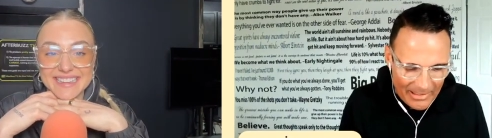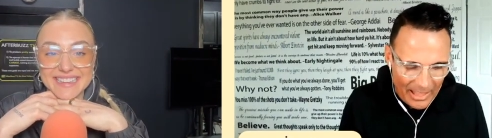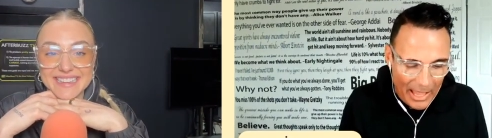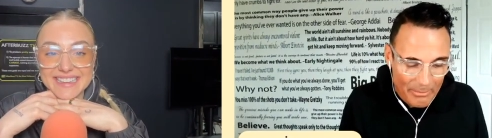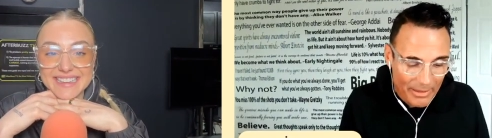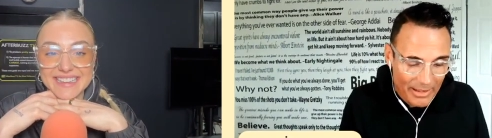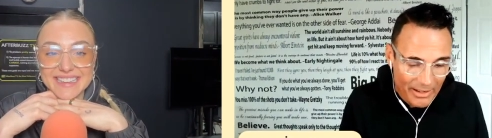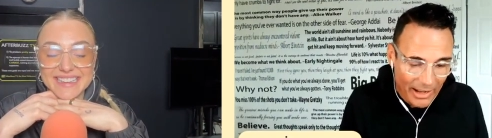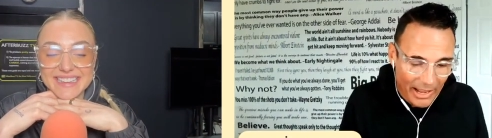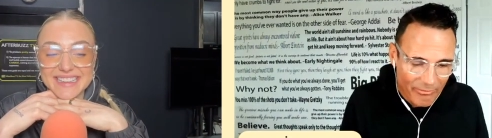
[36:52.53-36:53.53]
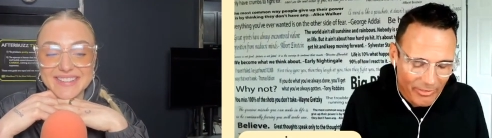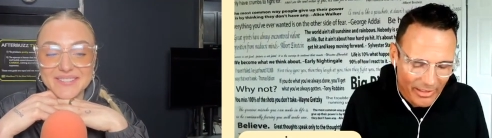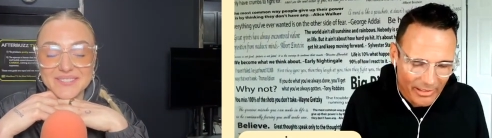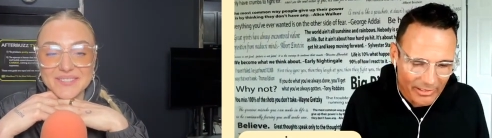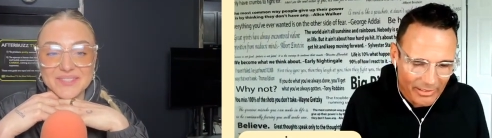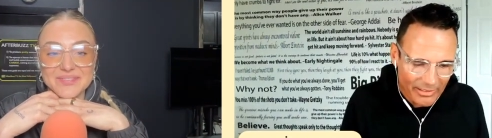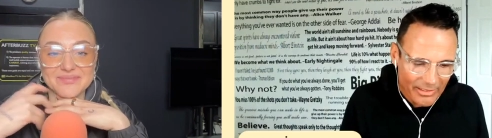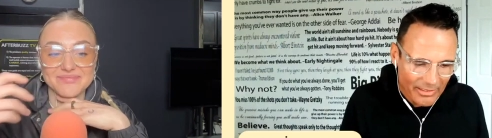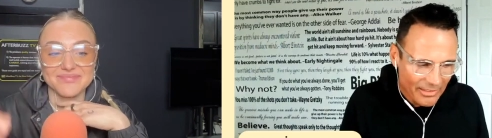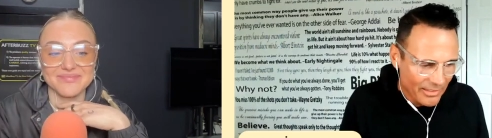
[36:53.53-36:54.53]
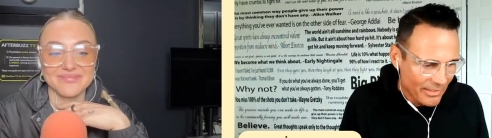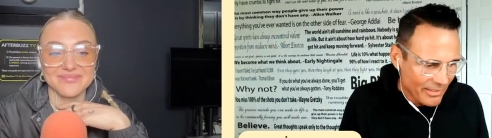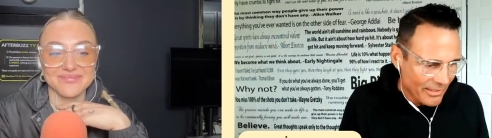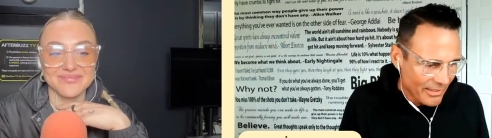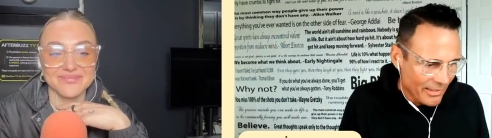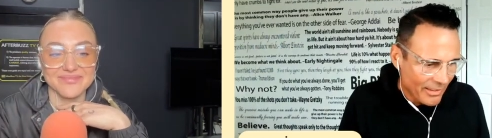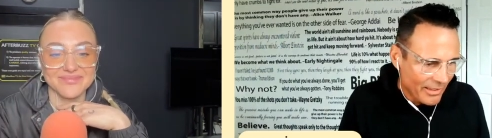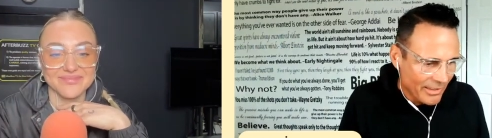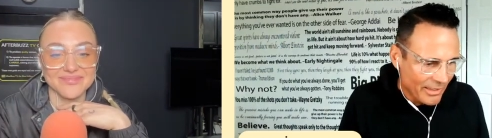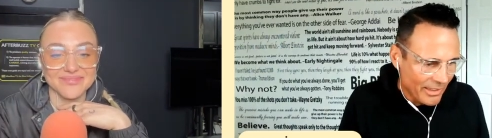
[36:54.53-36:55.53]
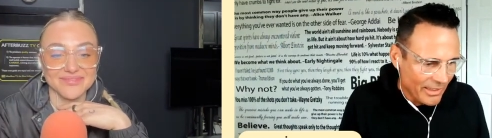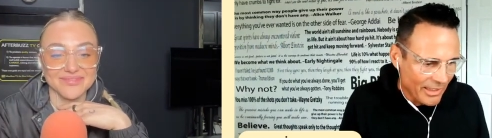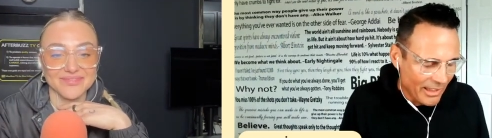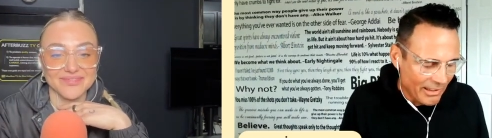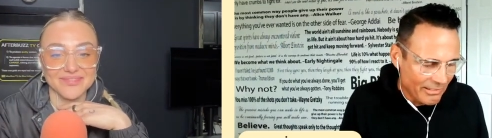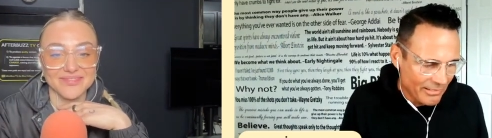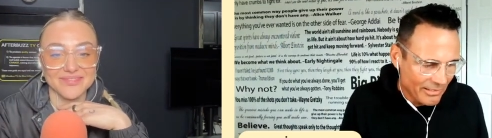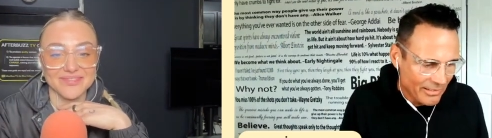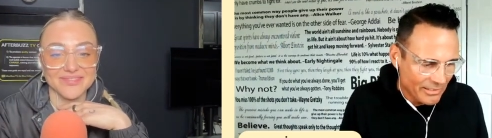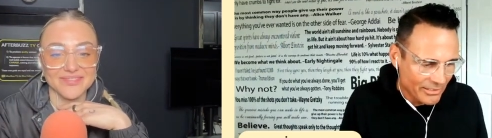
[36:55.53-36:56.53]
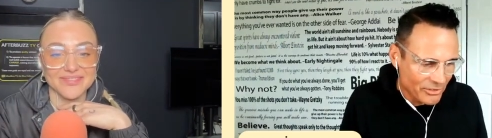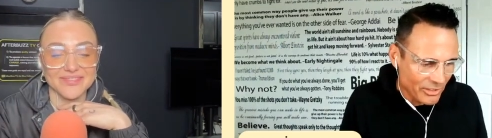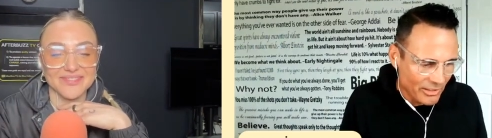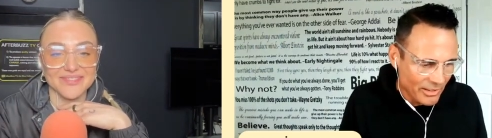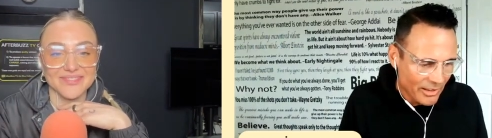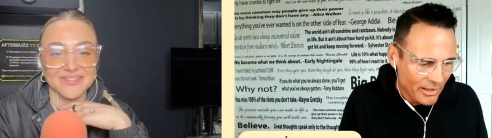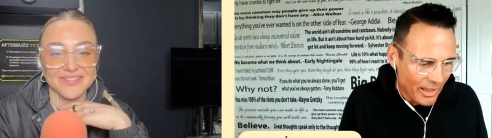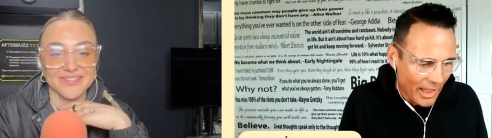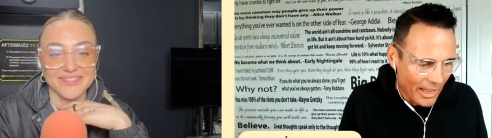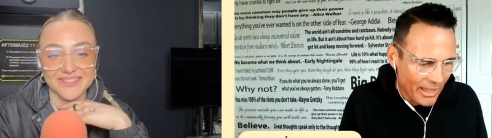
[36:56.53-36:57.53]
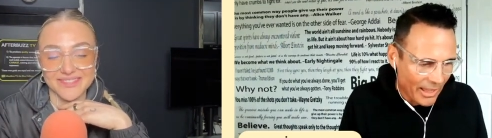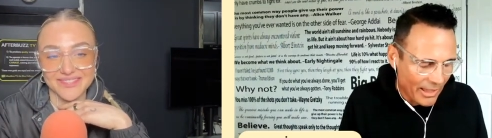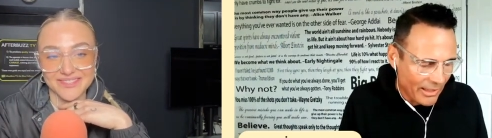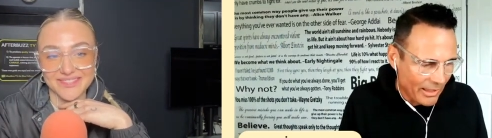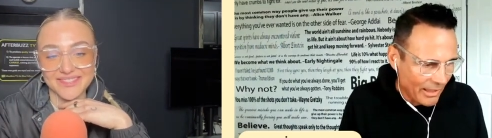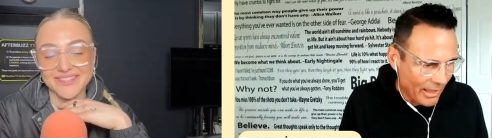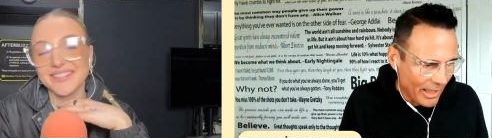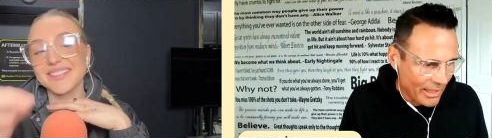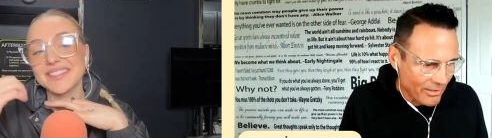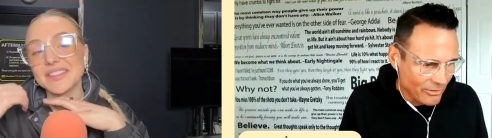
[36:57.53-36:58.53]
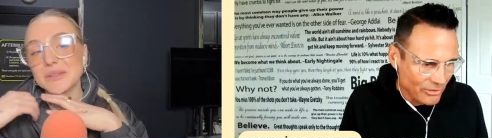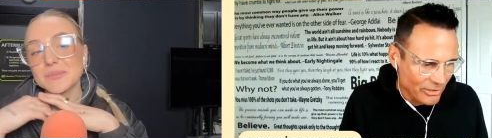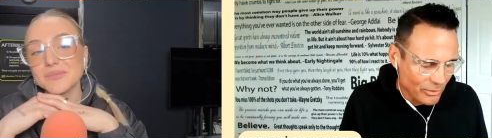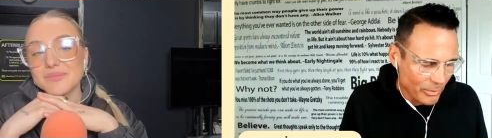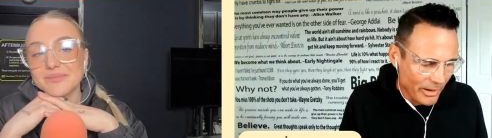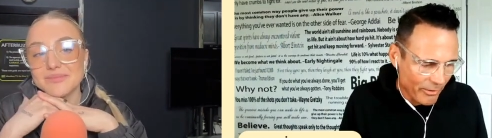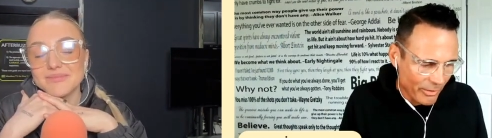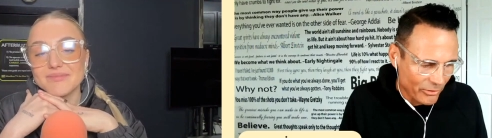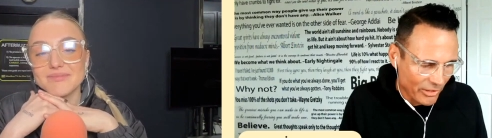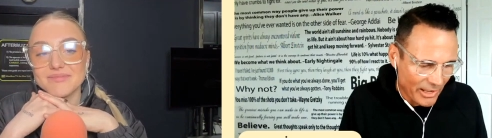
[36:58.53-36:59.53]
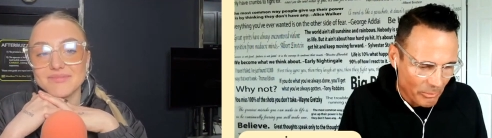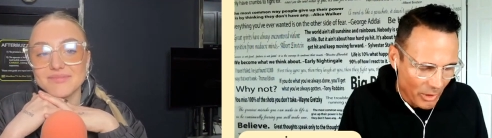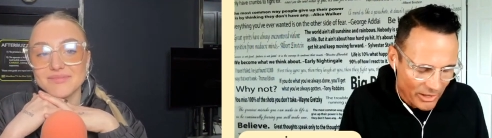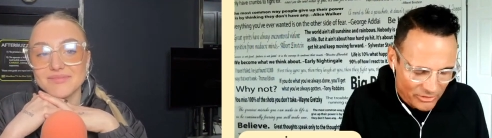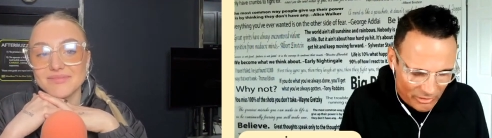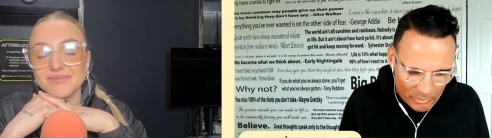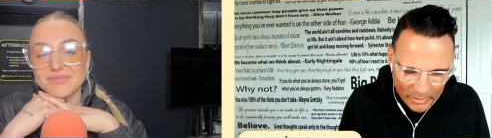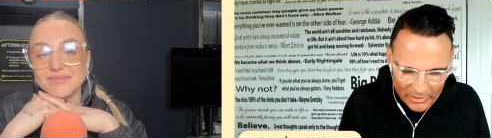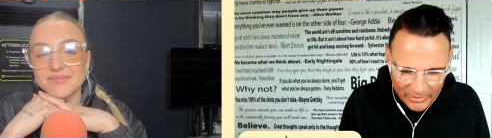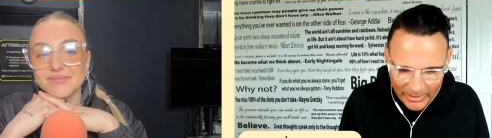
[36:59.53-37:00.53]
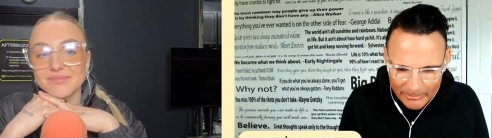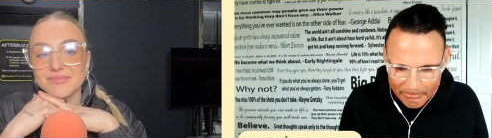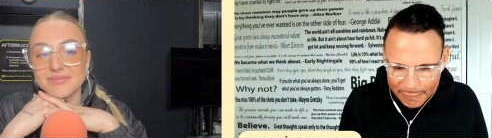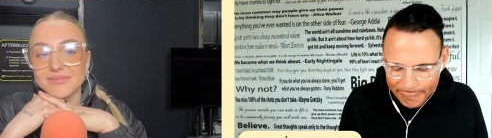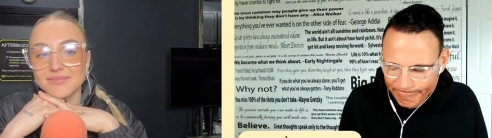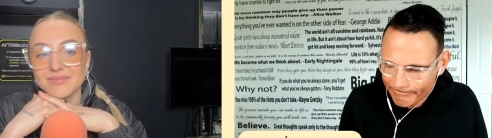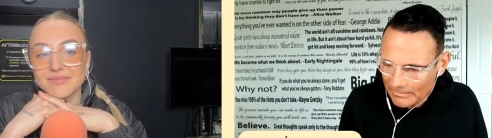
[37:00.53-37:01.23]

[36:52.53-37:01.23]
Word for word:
Speaker 1: I mean, I feel, yeah. Listen, I I usually do err on the side of positive, but um, mm.